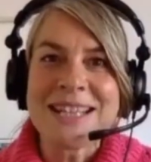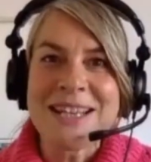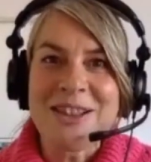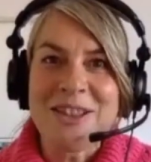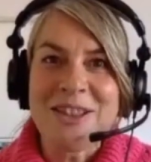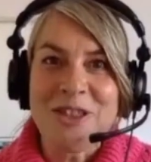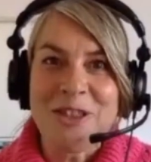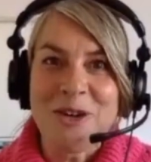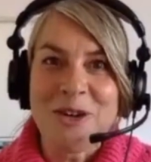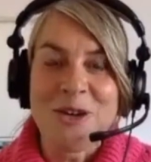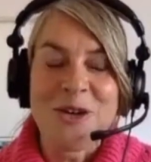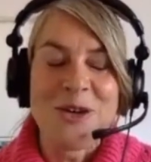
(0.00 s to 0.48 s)

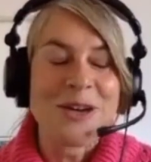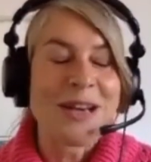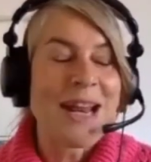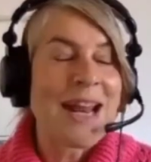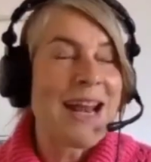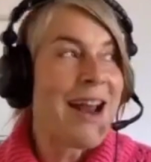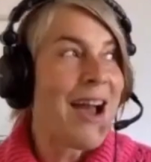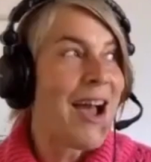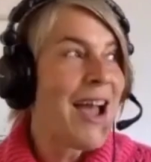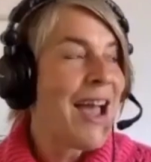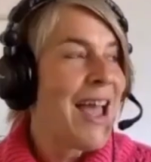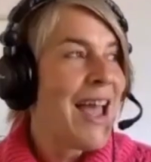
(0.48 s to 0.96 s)
thought.
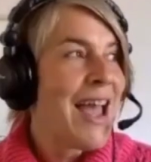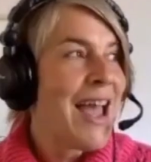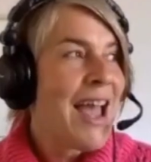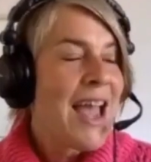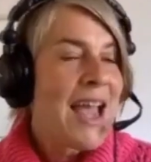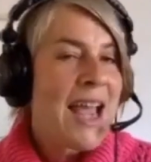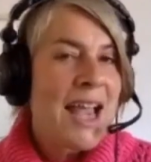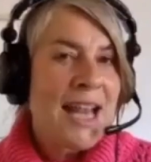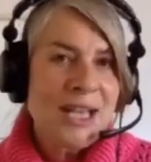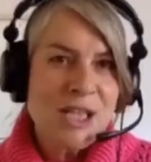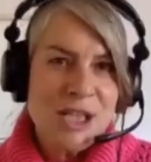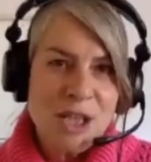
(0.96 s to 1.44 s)

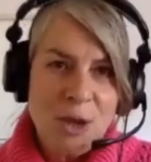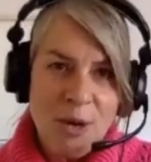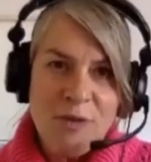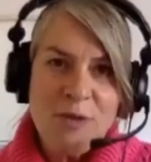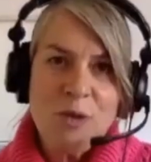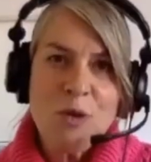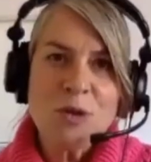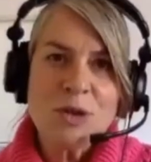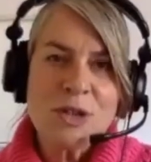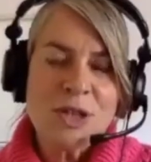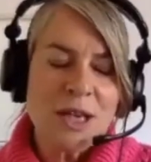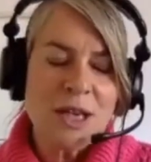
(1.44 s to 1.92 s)
And so of
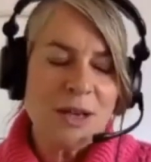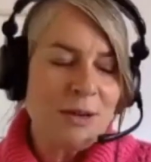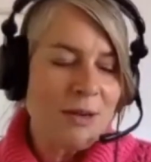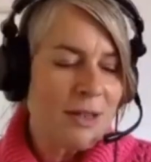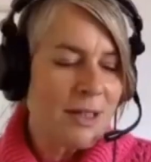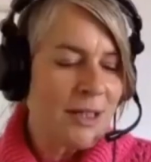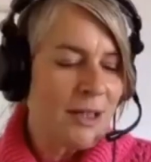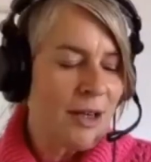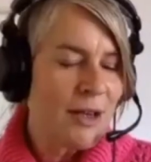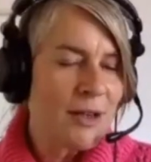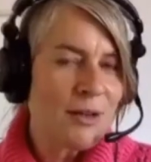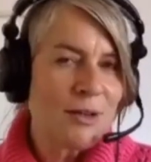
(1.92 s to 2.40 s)
course
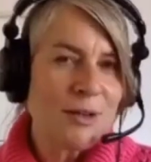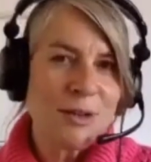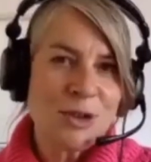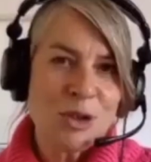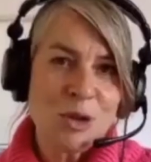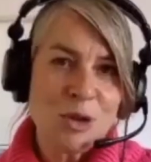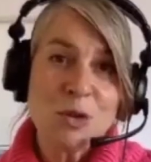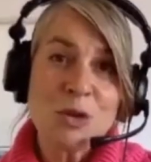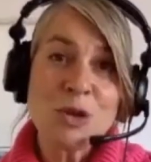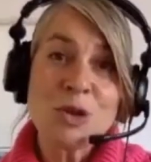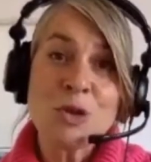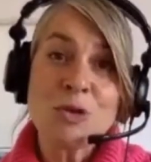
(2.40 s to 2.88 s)
I
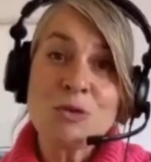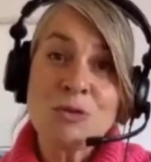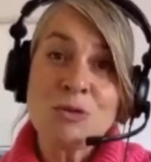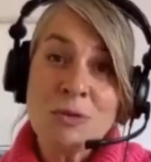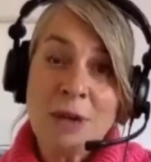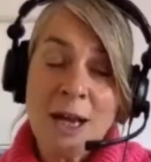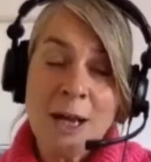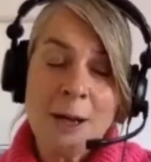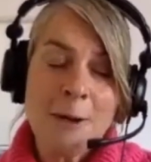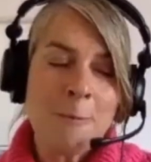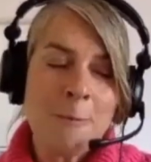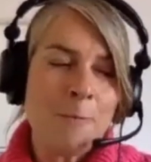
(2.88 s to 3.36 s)
talked to
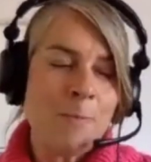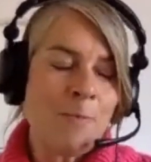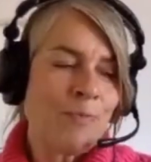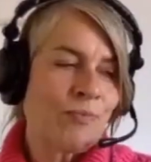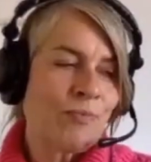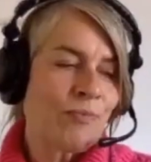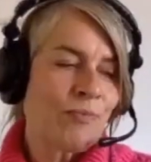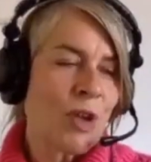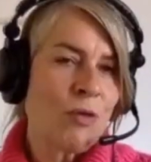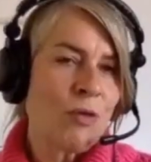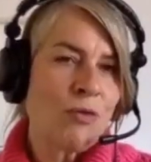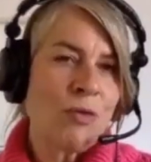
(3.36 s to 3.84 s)

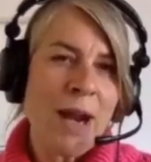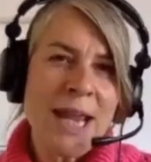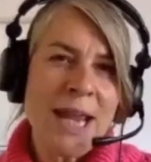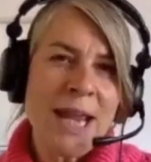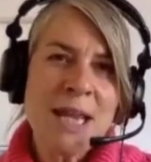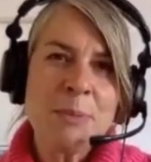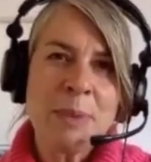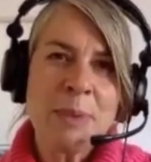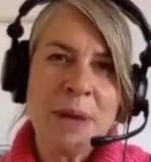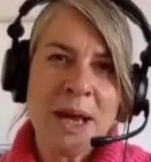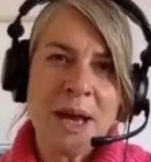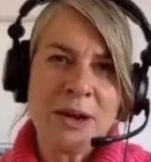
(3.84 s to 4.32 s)
Ray
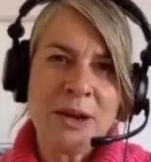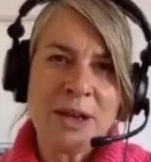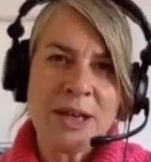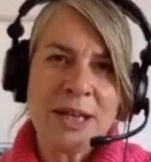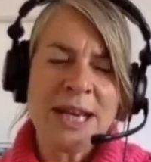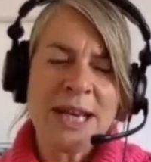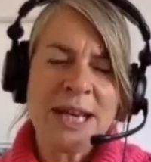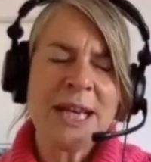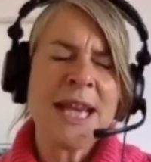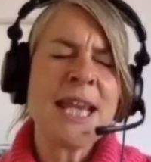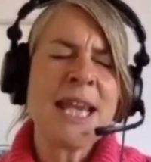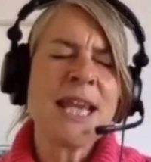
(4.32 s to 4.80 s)
about it,
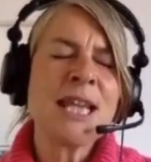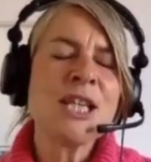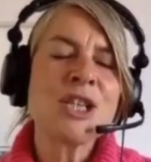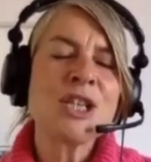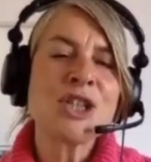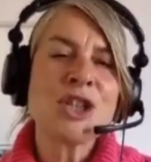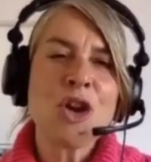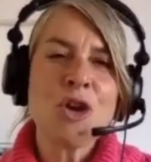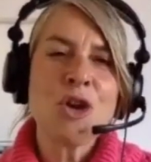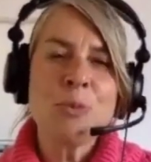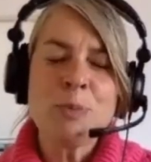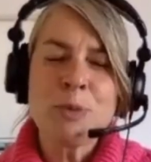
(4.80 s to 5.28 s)
and he
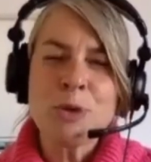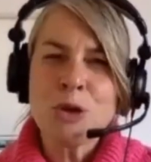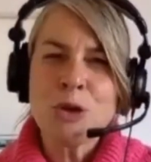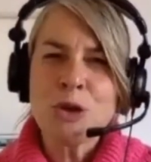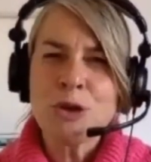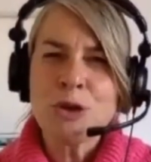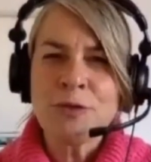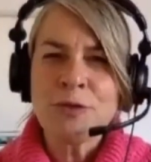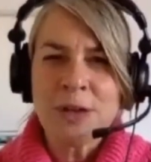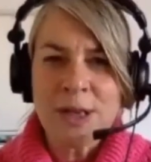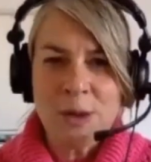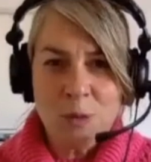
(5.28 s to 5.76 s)
so
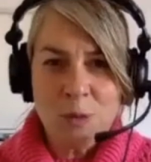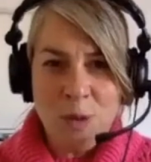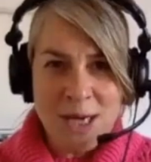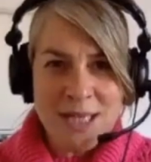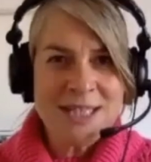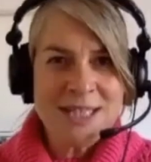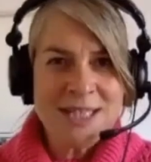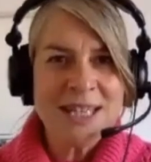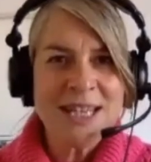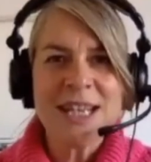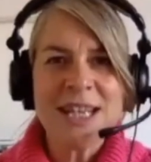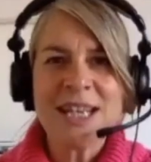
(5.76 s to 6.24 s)
beautifully,
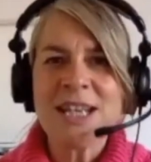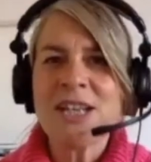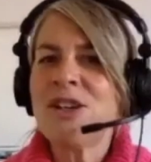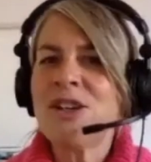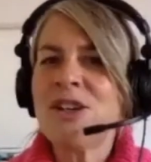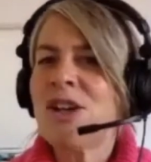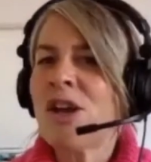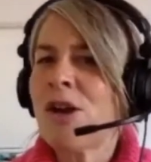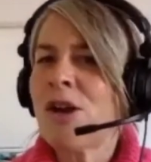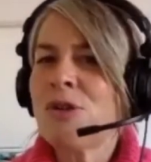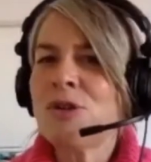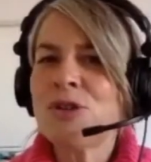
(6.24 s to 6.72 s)
once again,
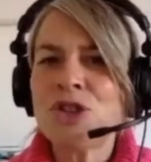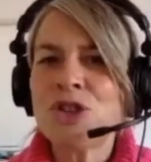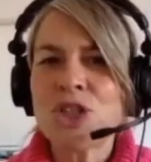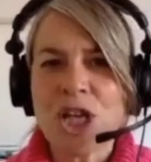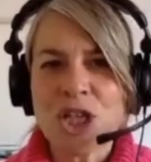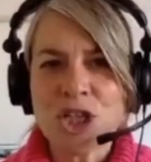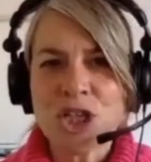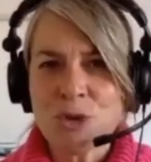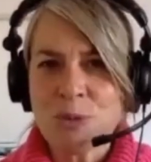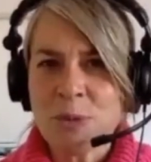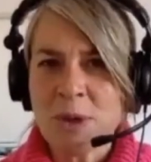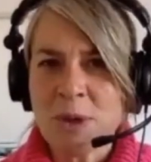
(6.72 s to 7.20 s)
no
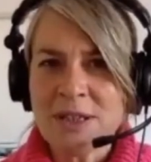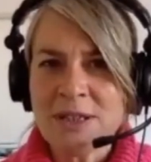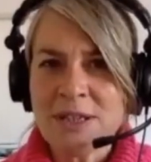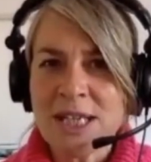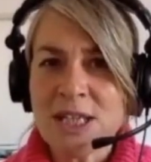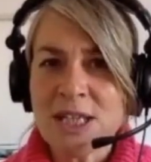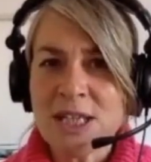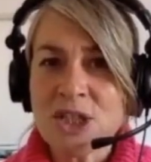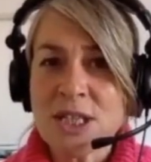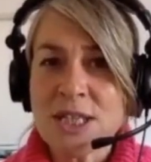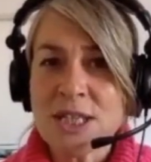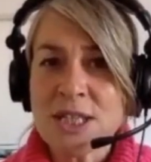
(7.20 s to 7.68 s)
judgment,
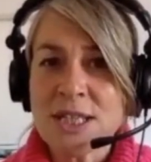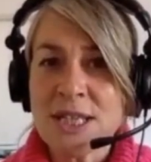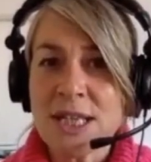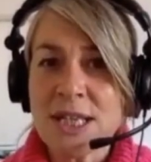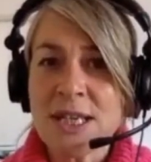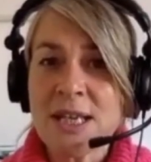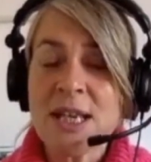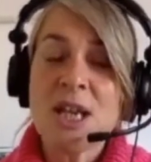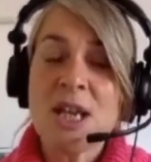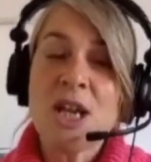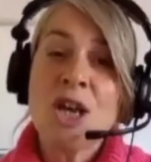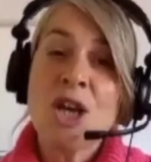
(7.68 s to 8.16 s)
he just said,
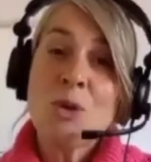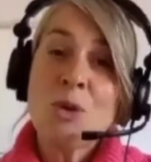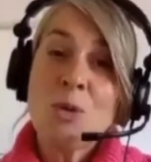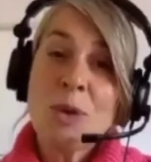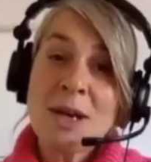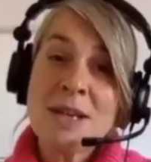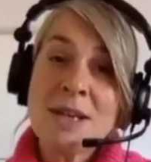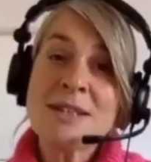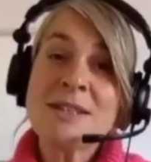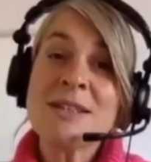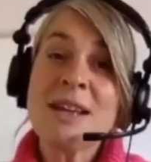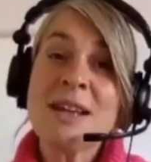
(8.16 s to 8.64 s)

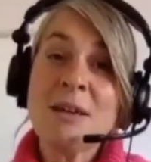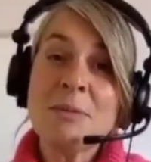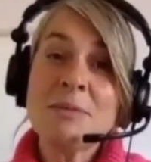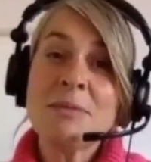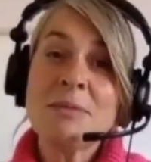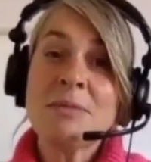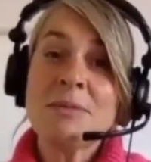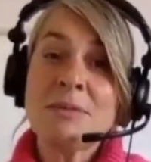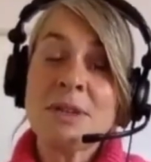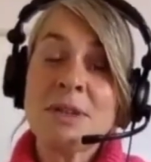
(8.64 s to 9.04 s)
when some